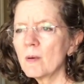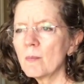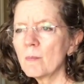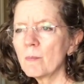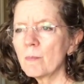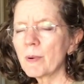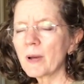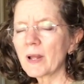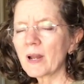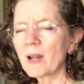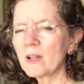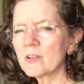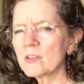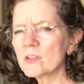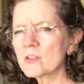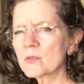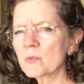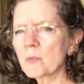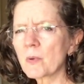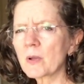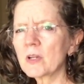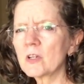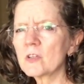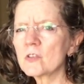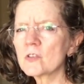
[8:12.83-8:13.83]
But I
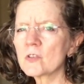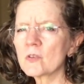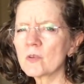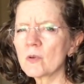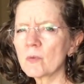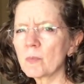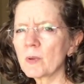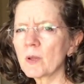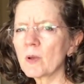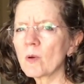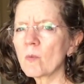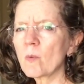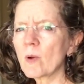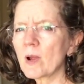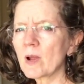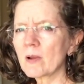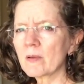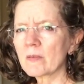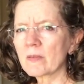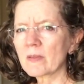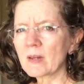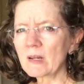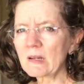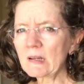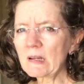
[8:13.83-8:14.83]
just wanted you to be
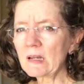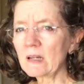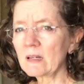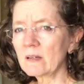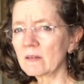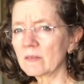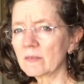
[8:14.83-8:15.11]
aware that